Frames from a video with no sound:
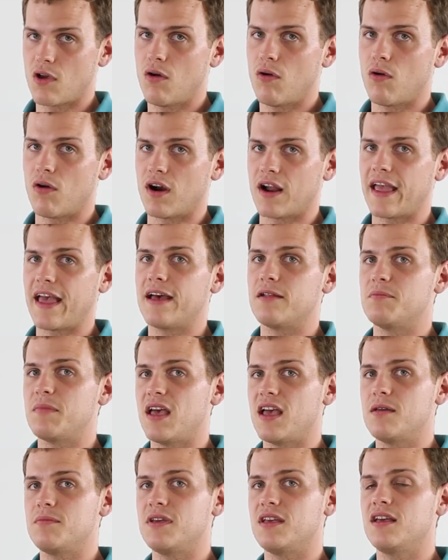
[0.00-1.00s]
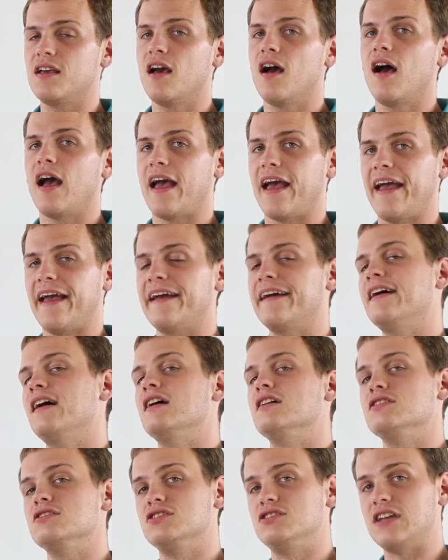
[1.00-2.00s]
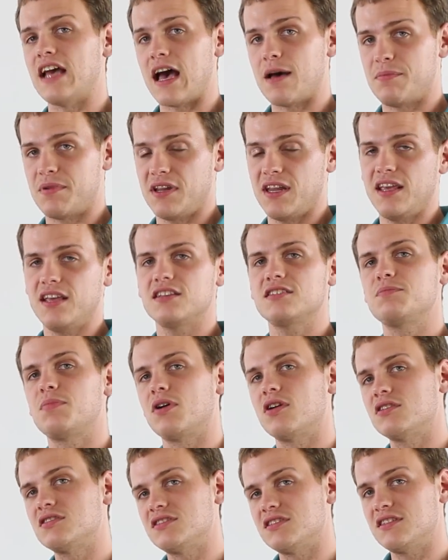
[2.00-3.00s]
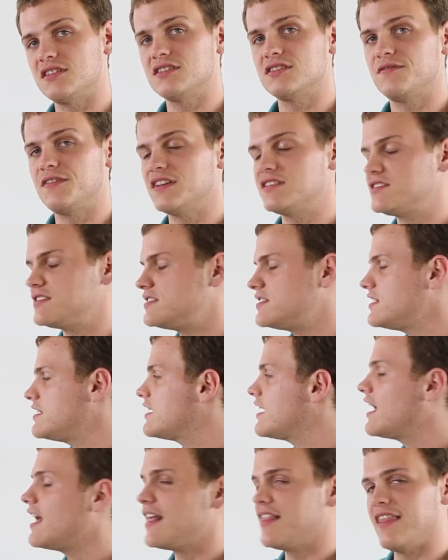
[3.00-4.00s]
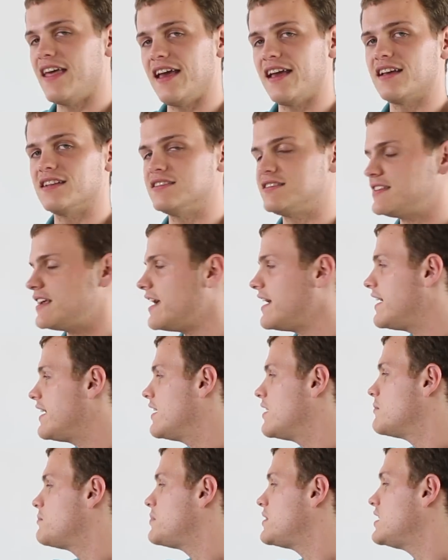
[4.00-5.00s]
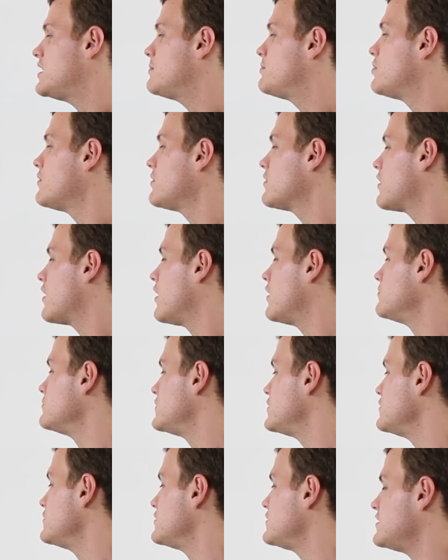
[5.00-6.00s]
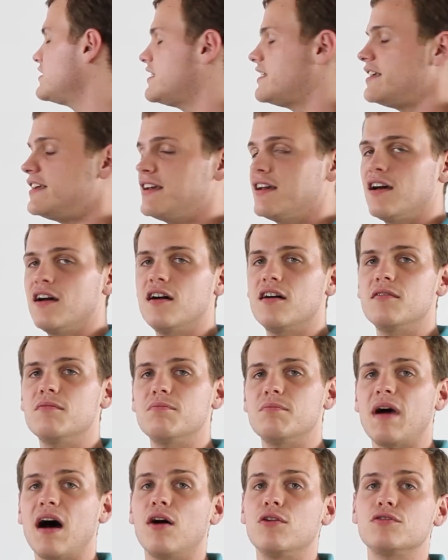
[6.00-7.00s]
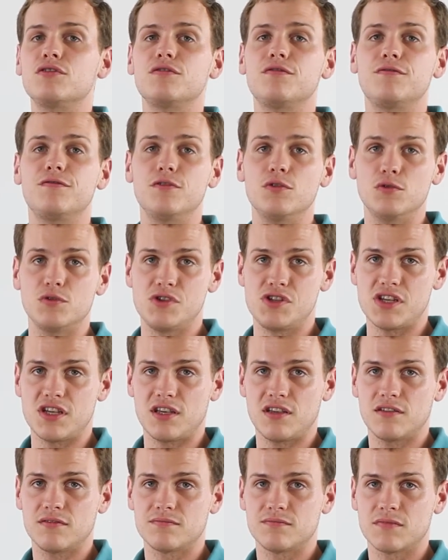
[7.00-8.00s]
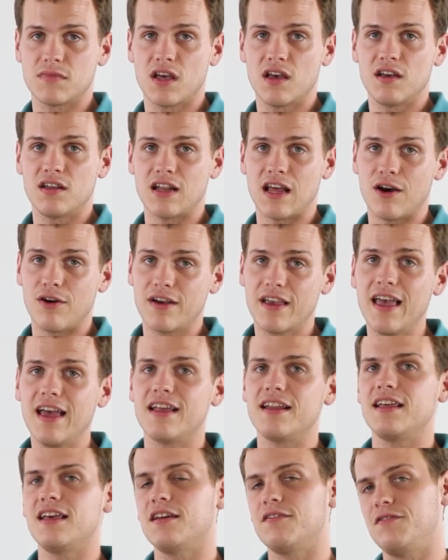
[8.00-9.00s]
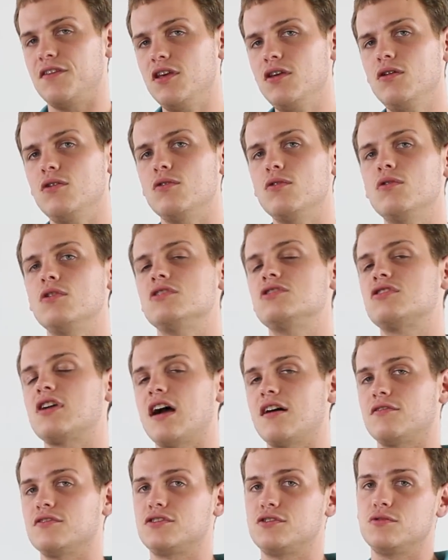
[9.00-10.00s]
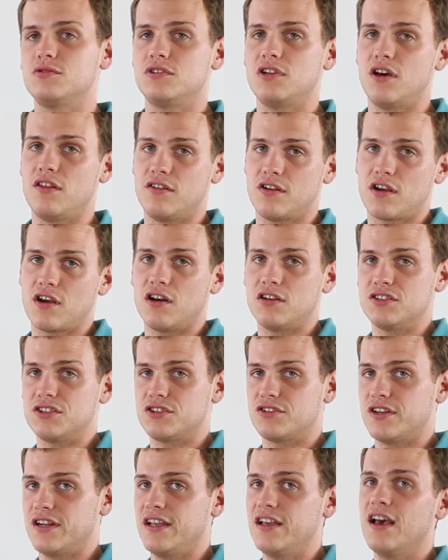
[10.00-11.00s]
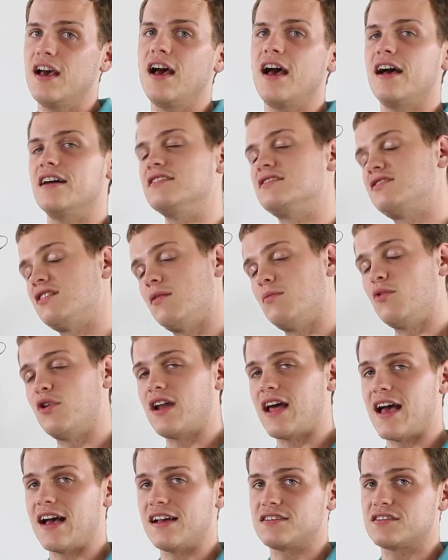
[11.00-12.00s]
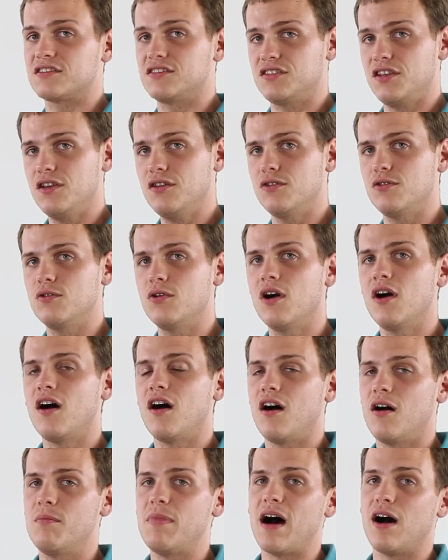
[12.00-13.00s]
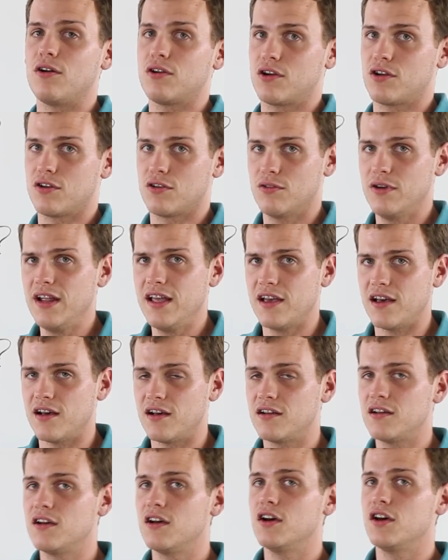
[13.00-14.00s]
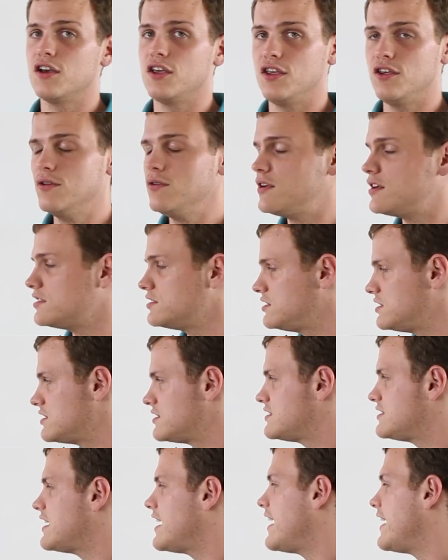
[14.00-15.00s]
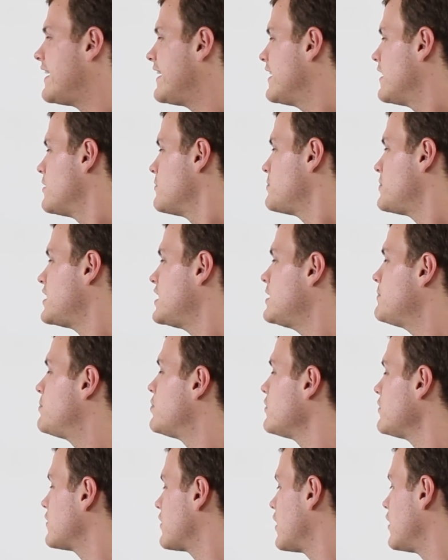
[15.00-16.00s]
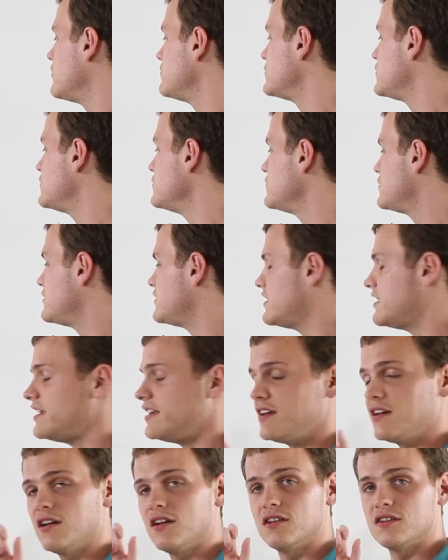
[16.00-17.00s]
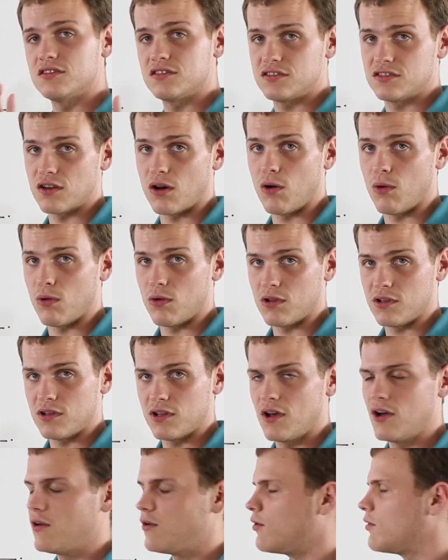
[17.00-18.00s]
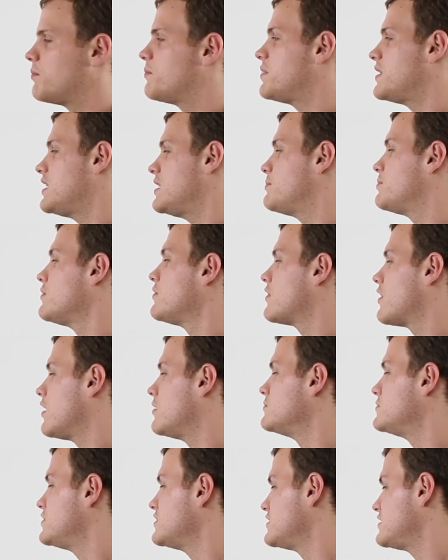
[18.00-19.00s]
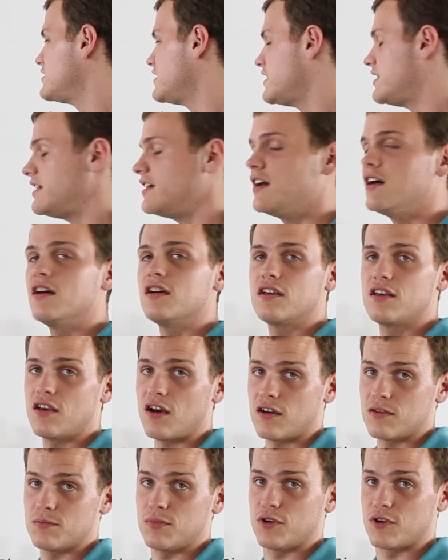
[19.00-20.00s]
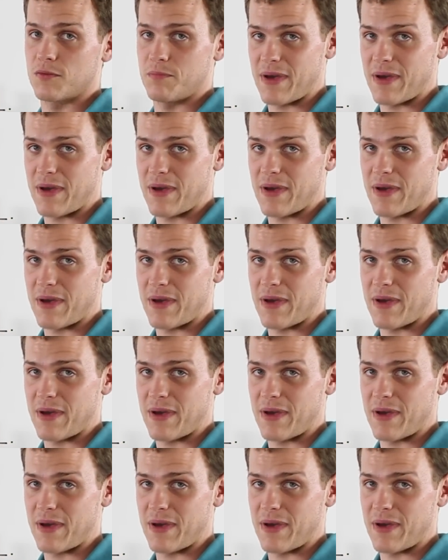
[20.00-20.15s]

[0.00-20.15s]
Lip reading: Or again, maybe a Japanese person is visiting, they can say, people come to see Mount Fuji. Now again, if you travel to another country and someone asks you about Korea, you can just say, people come to see Seoul, or people come to see Gyeongbok